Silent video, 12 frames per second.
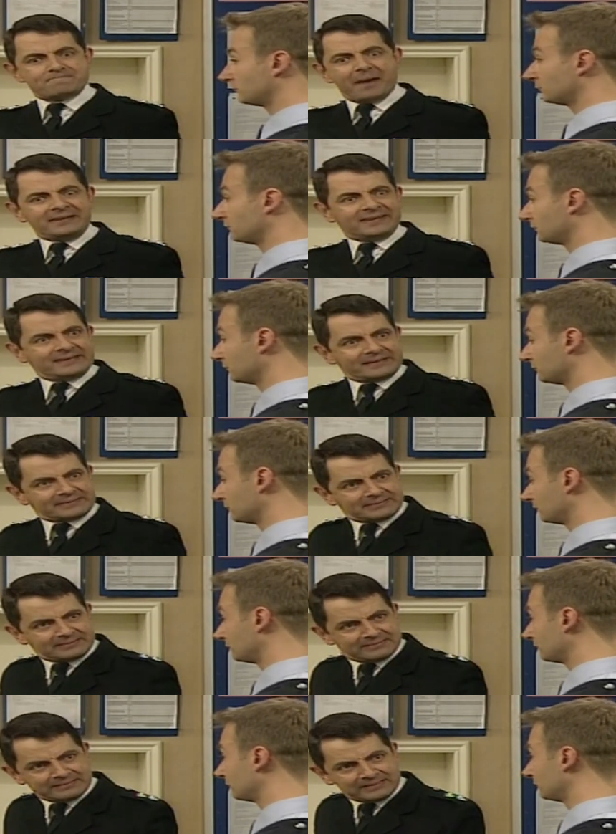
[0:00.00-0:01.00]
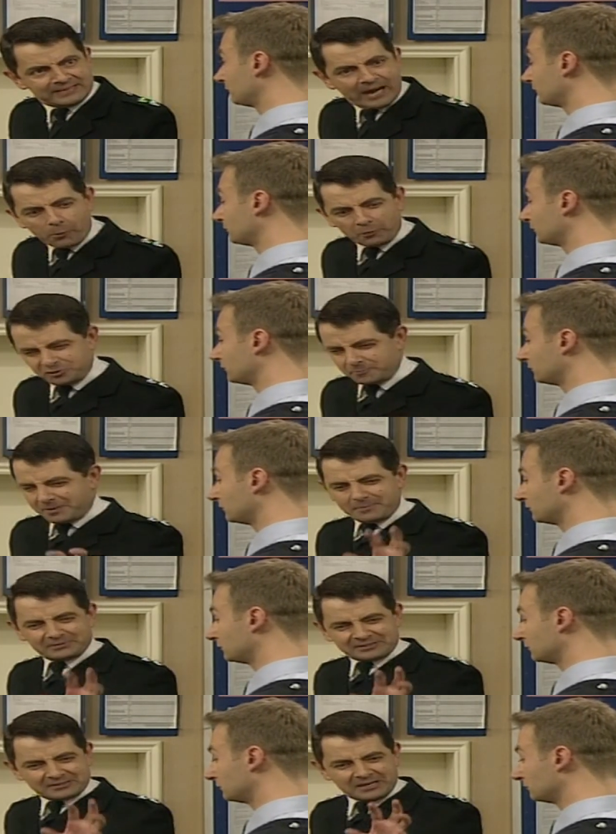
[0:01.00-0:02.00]
Speaker 1: bendiness? I want to be
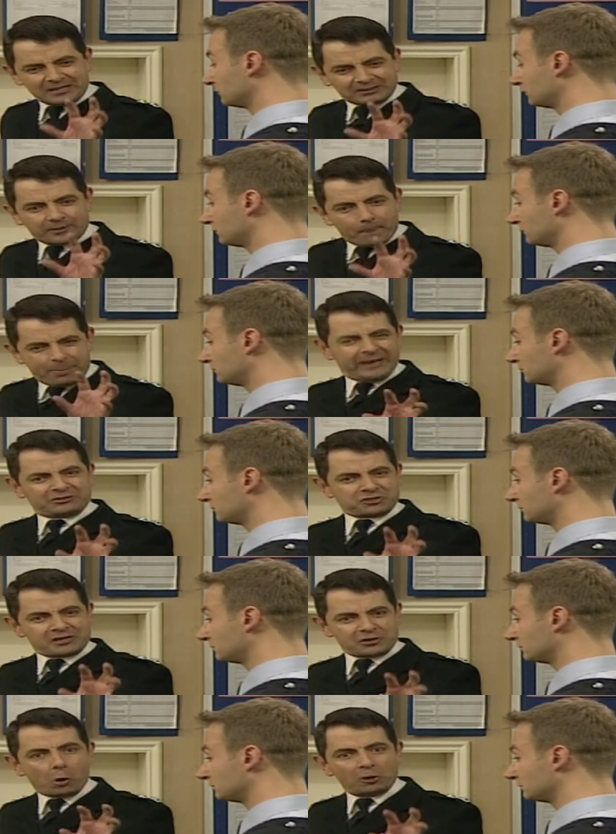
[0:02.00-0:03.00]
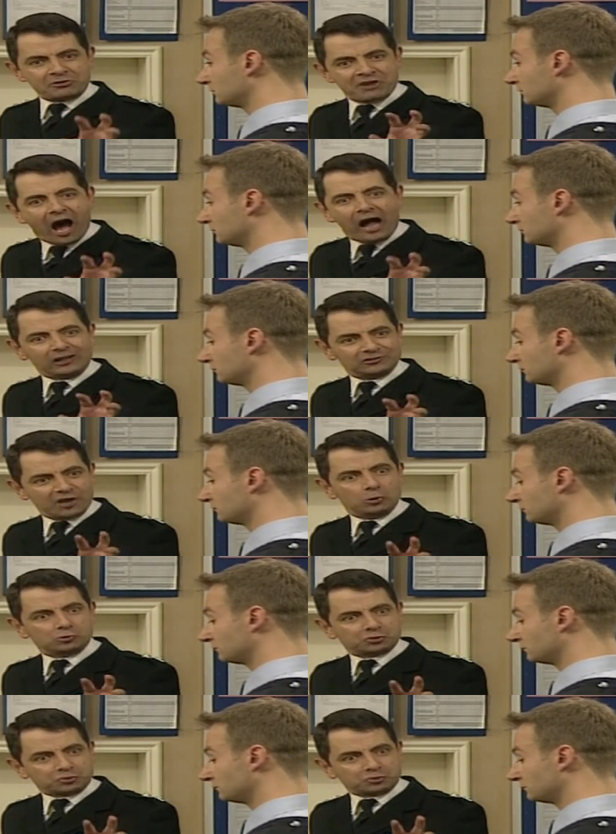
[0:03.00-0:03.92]
able to picture your gnarled old